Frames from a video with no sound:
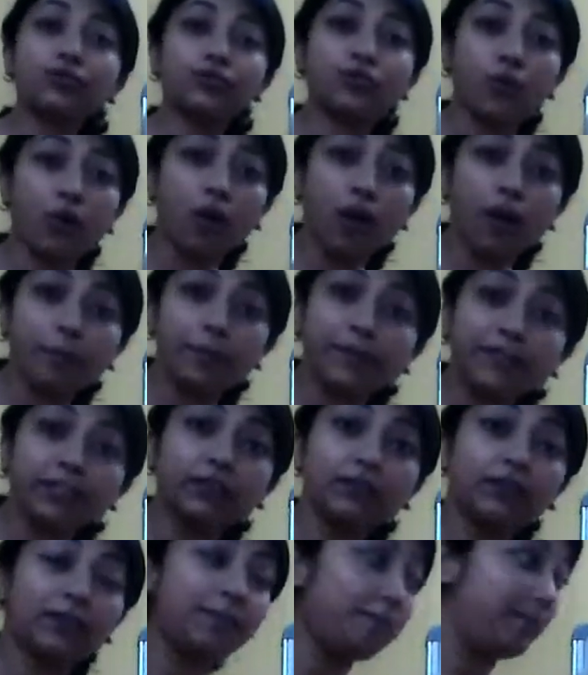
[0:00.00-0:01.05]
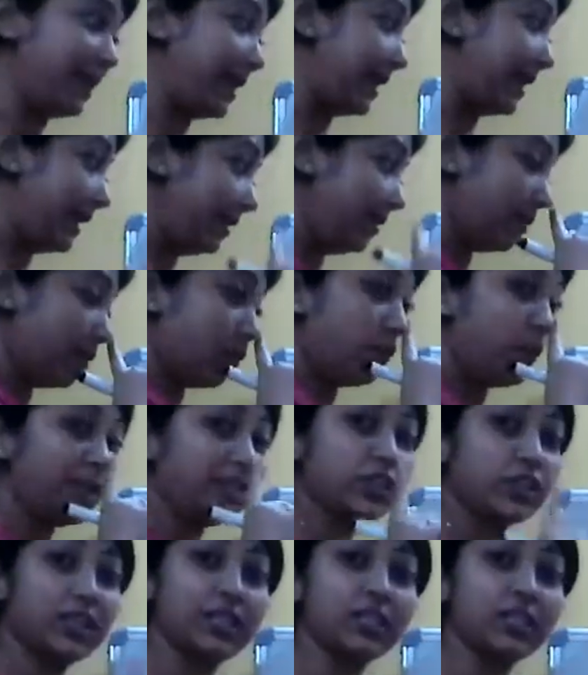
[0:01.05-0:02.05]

draw a particular plane which